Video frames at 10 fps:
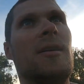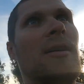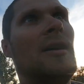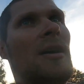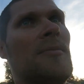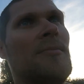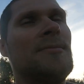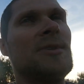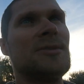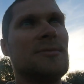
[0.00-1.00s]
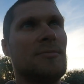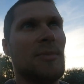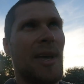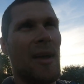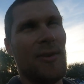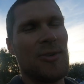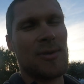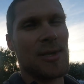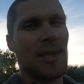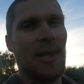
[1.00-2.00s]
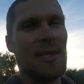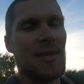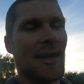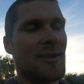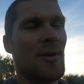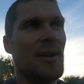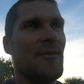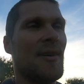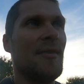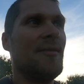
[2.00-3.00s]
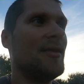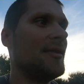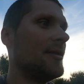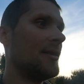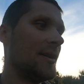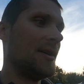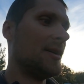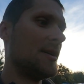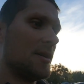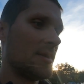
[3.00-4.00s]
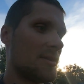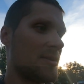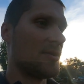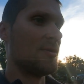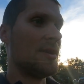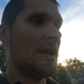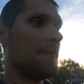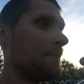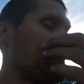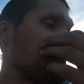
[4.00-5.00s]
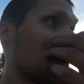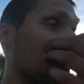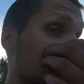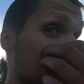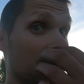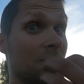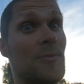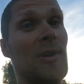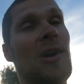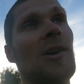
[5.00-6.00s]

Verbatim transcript: Um, my average was at least like 25. So yeah, pushing really